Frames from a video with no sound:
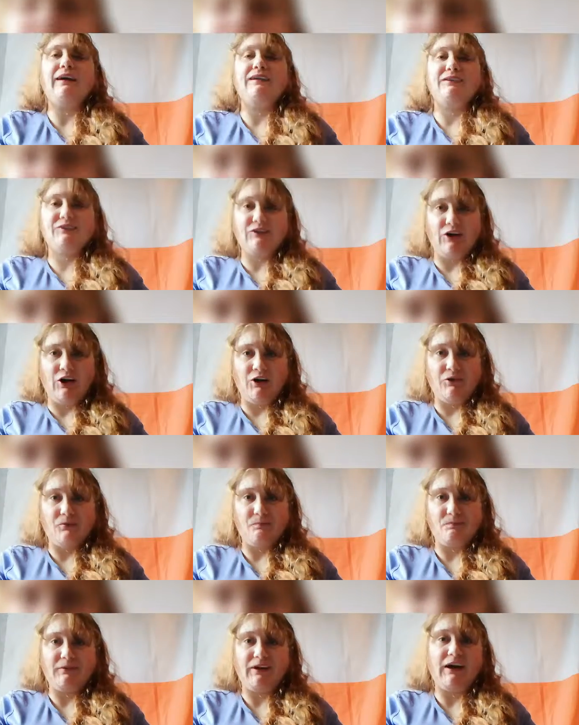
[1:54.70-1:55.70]
Okay, so
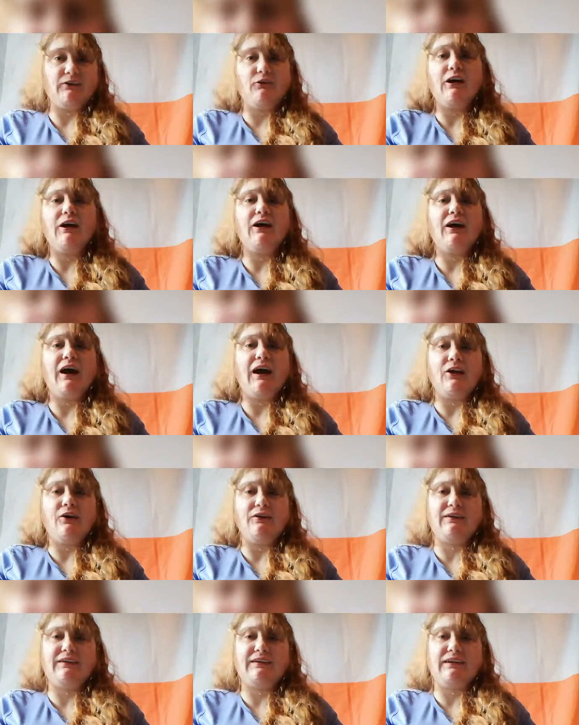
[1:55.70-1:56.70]
I know I
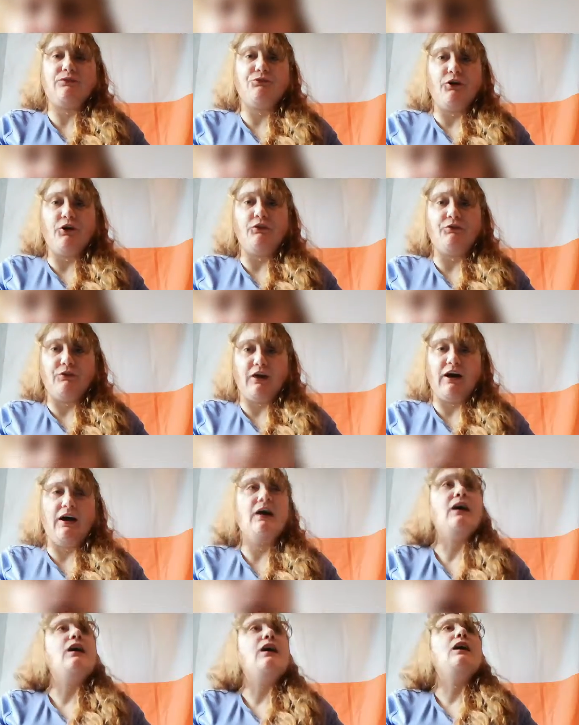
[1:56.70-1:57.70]
only did four there,